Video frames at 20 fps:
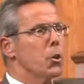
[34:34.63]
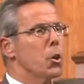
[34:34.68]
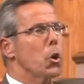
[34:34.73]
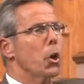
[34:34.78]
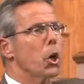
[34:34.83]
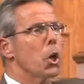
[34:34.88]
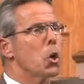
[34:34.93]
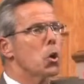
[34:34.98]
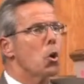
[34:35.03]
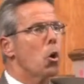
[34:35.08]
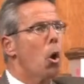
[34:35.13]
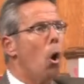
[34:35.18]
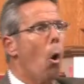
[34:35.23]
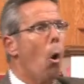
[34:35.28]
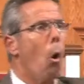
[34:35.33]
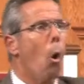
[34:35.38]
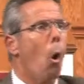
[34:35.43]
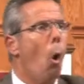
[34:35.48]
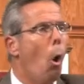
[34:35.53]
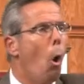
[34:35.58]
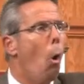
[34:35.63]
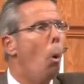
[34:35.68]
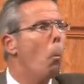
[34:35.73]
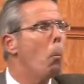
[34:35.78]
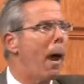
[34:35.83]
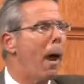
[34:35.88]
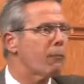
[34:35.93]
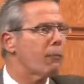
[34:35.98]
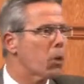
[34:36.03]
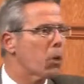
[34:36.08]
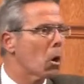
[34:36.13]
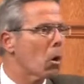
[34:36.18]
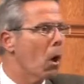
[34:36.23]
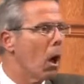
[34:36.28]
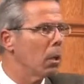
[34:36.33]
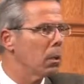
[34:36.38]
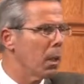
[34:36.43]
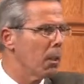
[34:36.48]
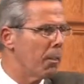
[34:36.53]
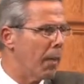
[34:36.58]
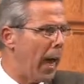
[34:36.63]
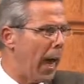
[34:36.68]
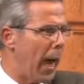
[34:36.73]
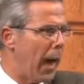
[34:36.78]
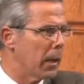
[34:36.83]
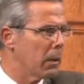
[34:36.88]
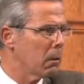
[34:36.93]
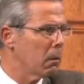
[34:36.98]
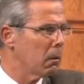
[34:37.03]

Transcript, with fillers: you can go home after all of that